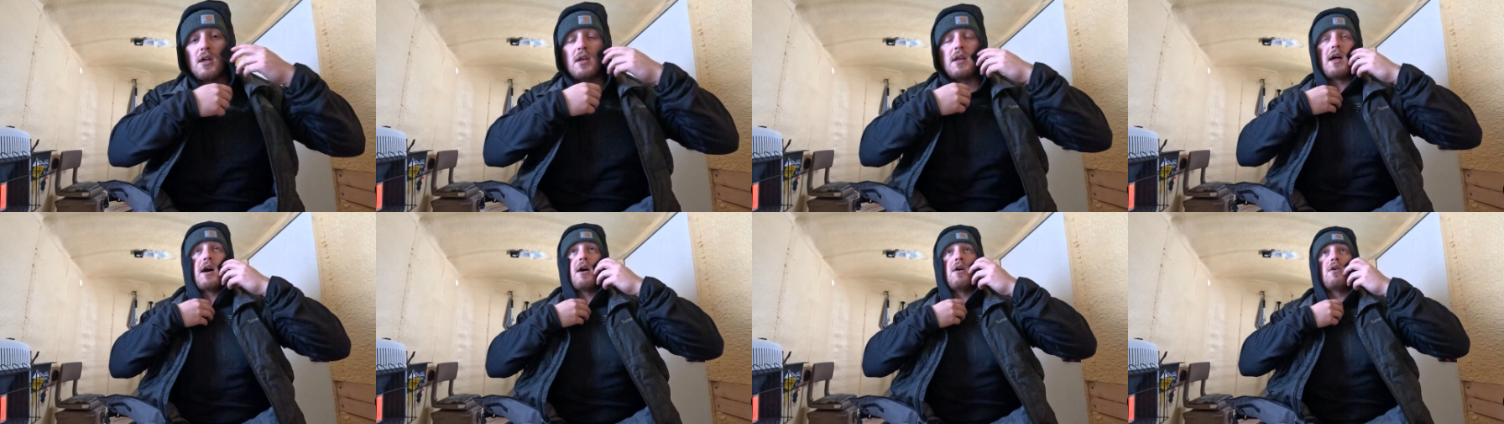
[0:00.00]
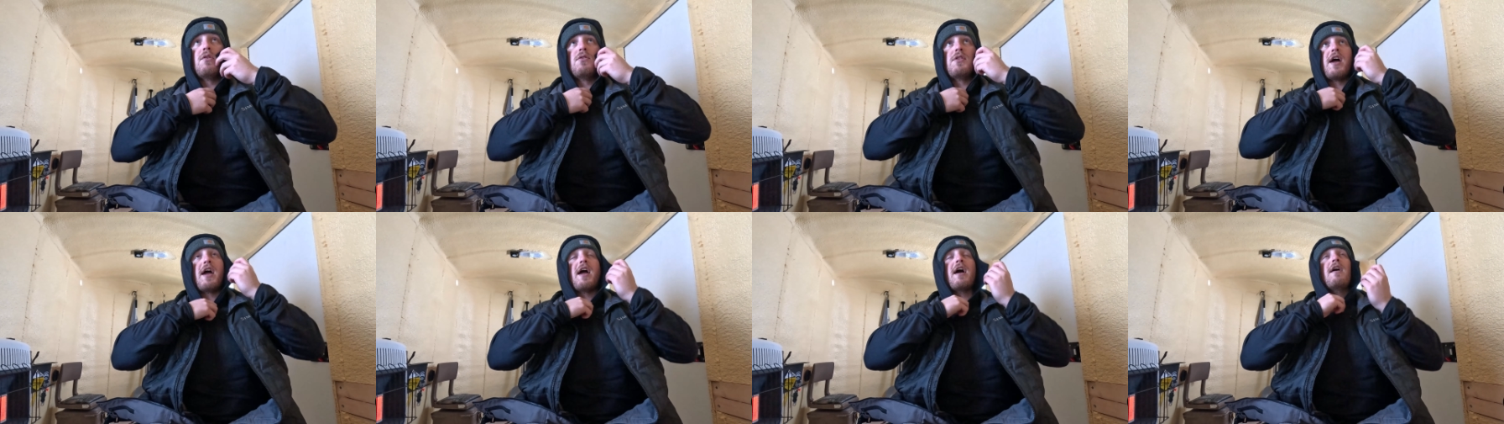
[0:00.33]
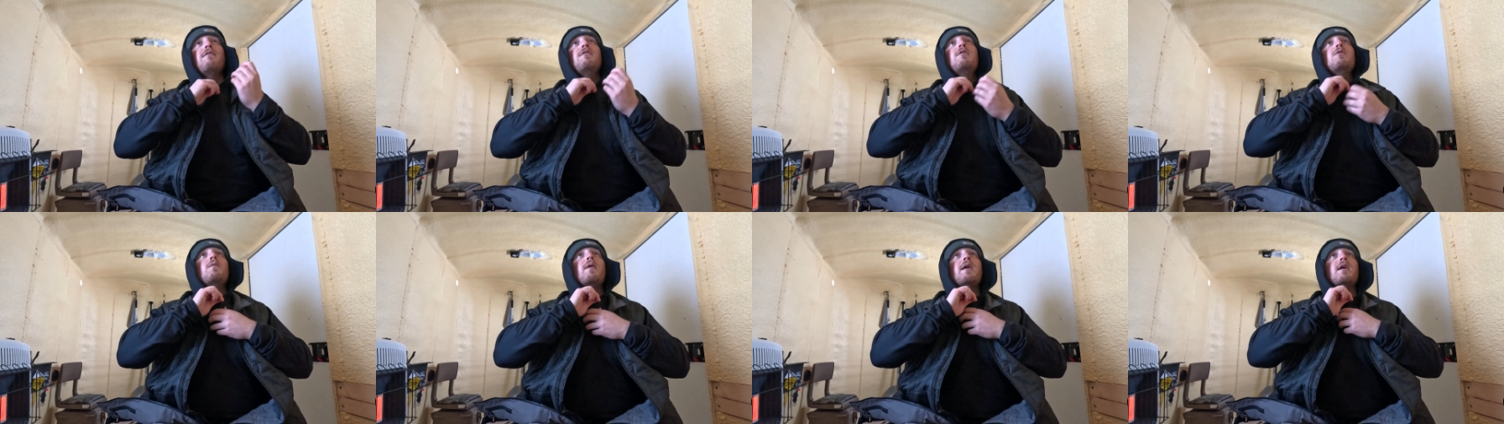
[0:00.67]
Now, the
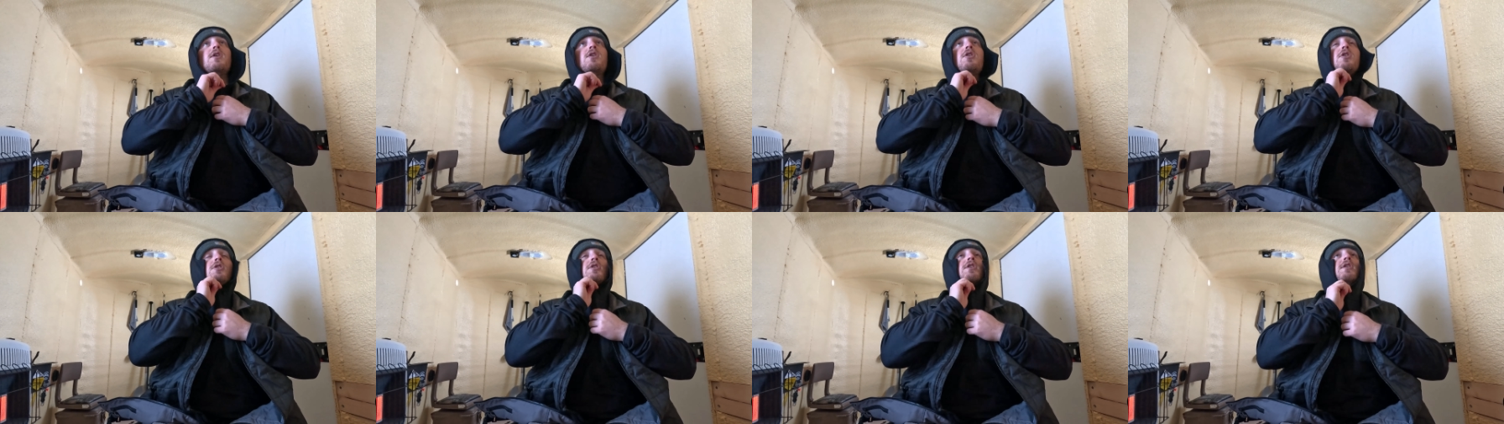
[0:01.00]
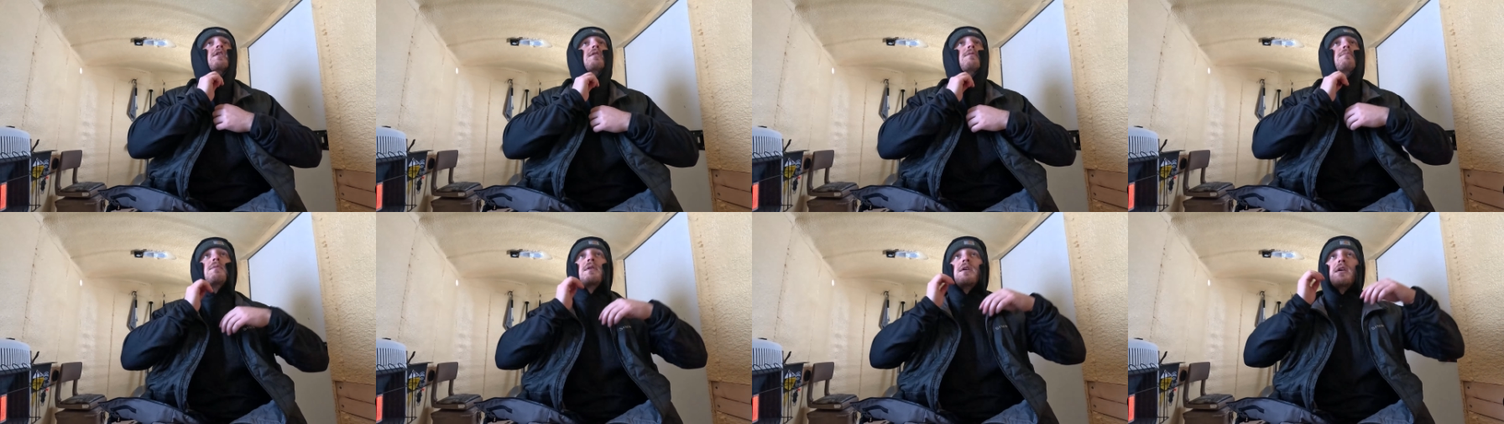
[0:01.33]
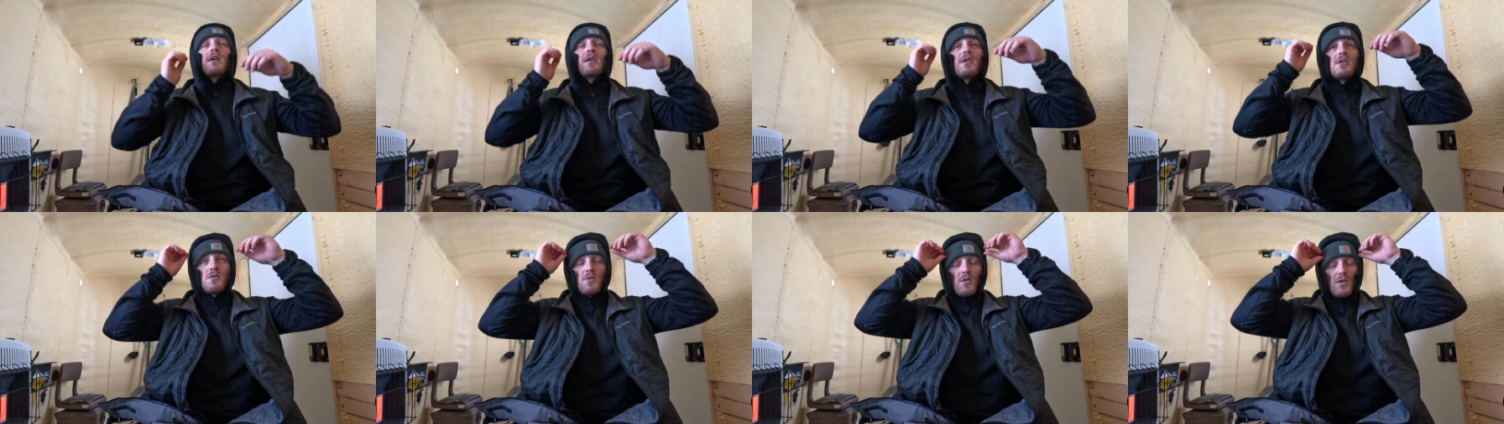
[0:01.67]
heavyweight hoodie to
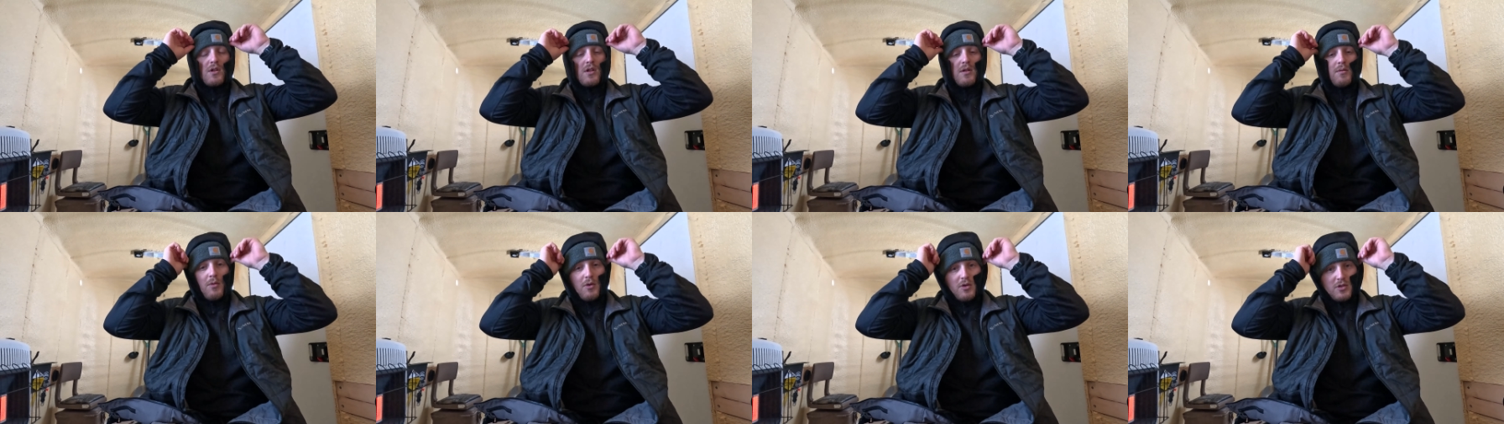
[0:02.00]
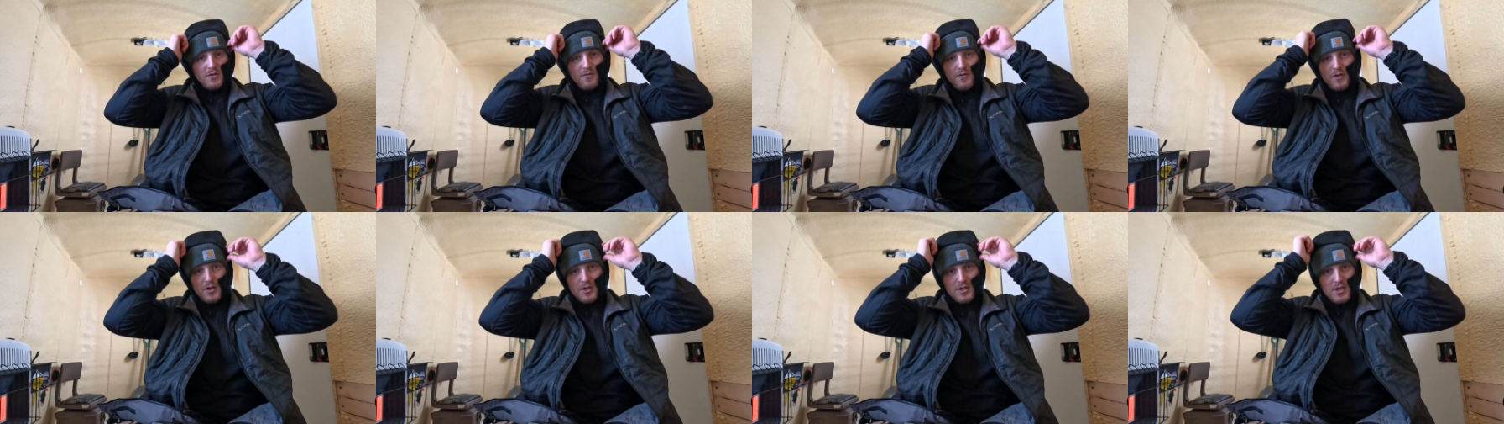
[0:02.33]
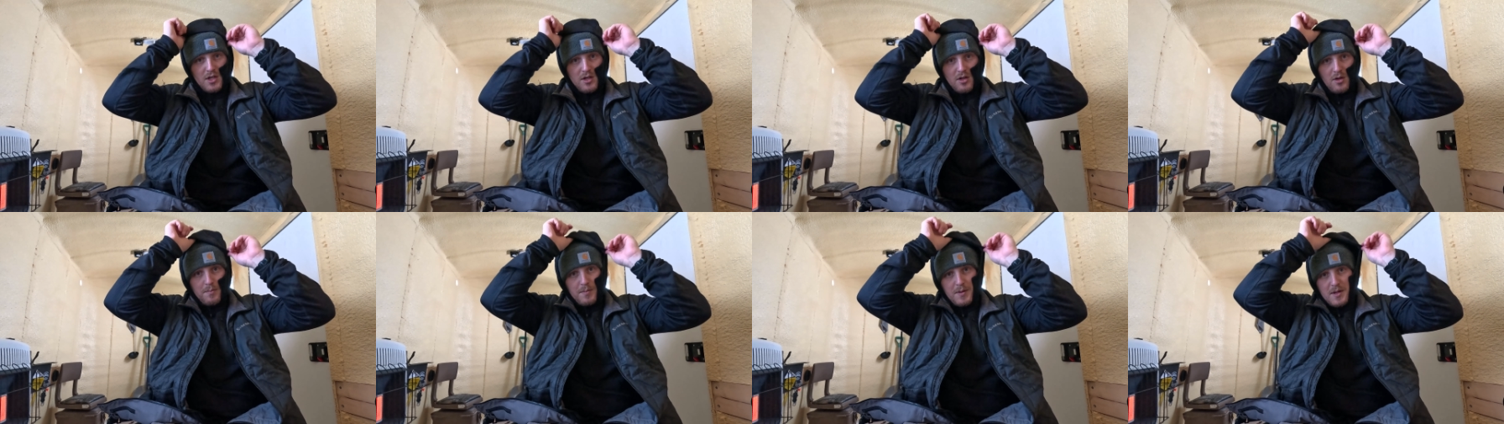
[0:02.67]
me is one of the most
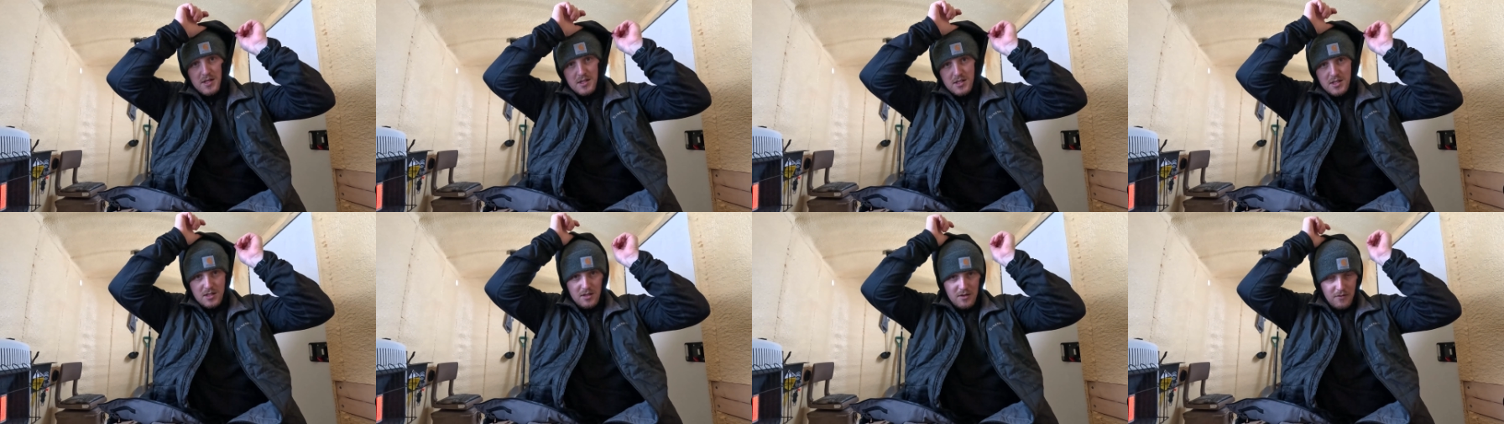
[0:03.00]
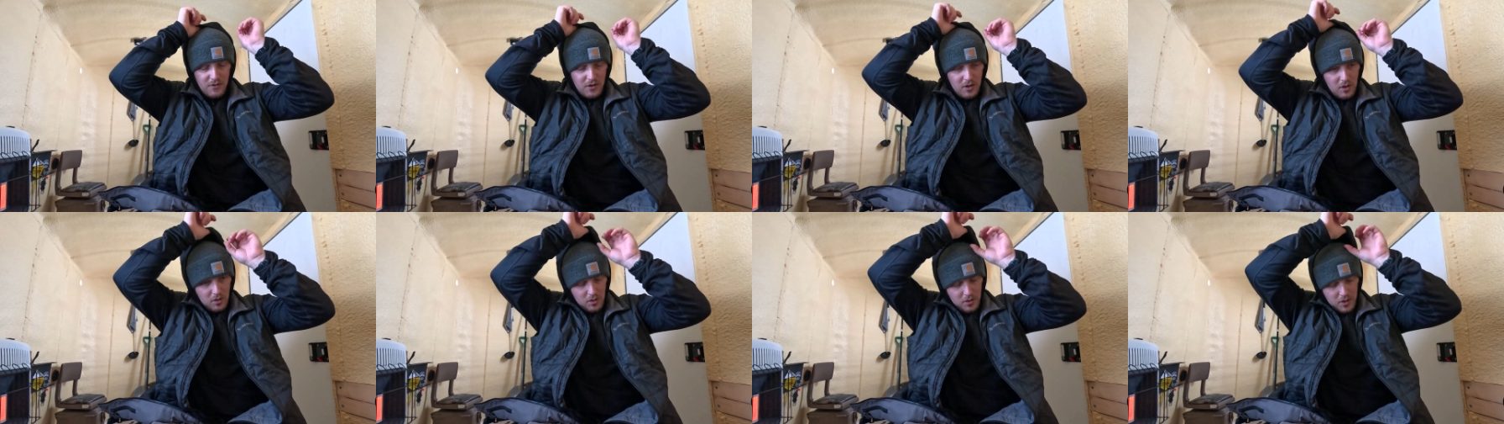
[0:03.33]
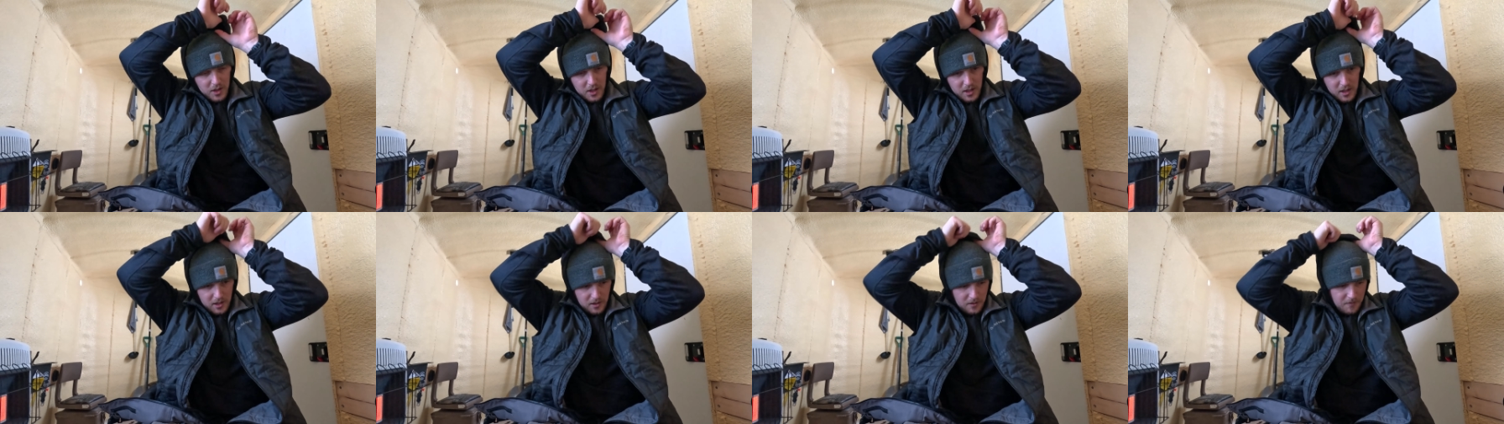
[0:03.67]
versatile pieces of
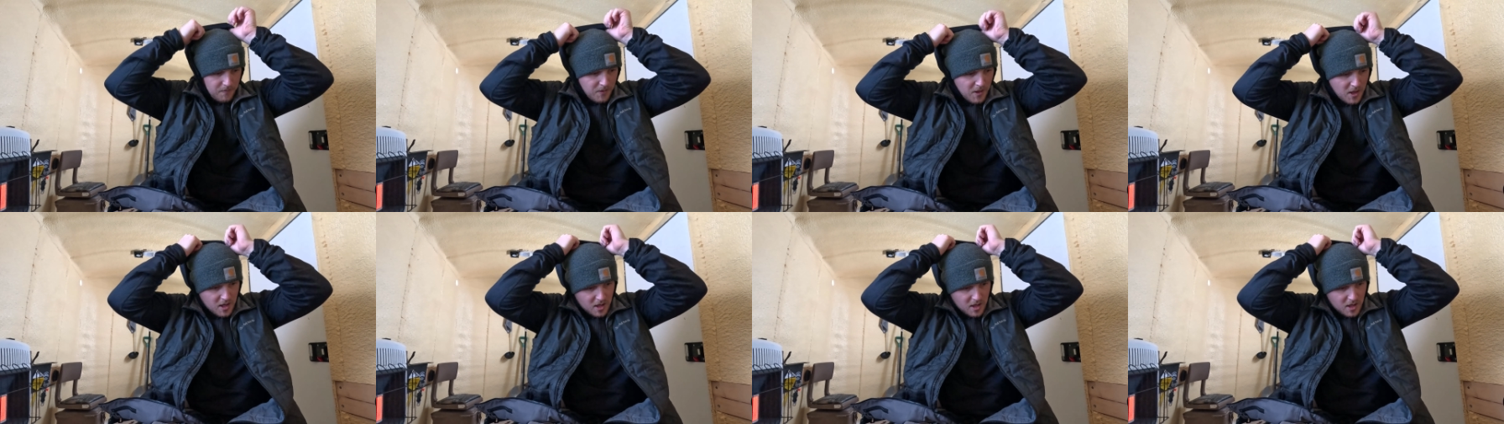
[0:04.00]
clothing, and